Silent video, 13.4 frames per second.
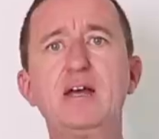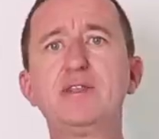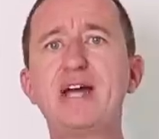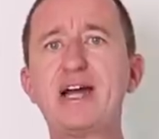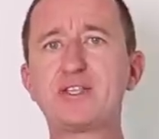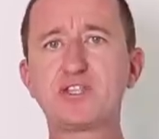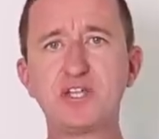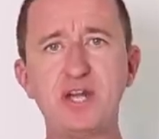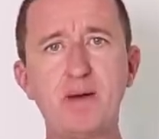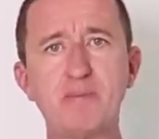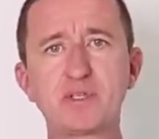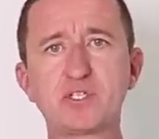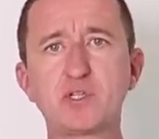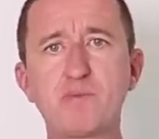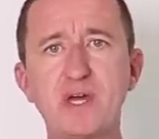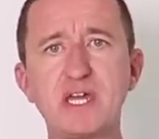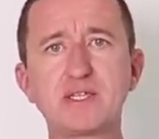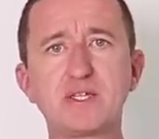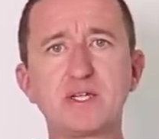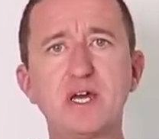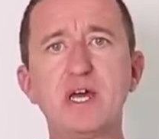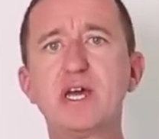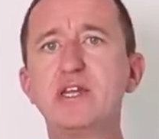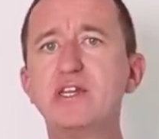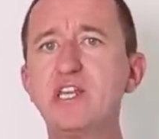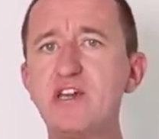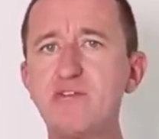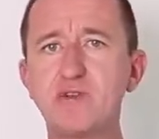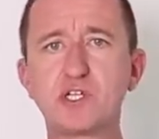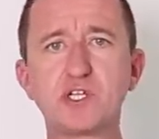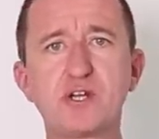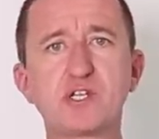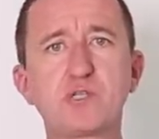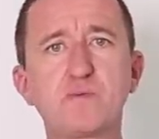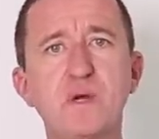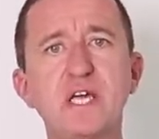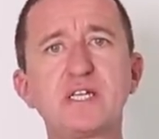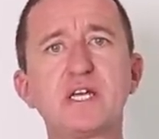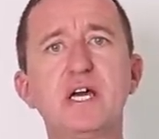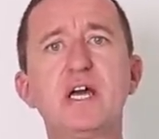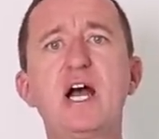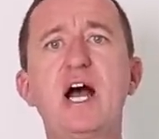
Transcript: That's the number to beat. Nearest shutter speed,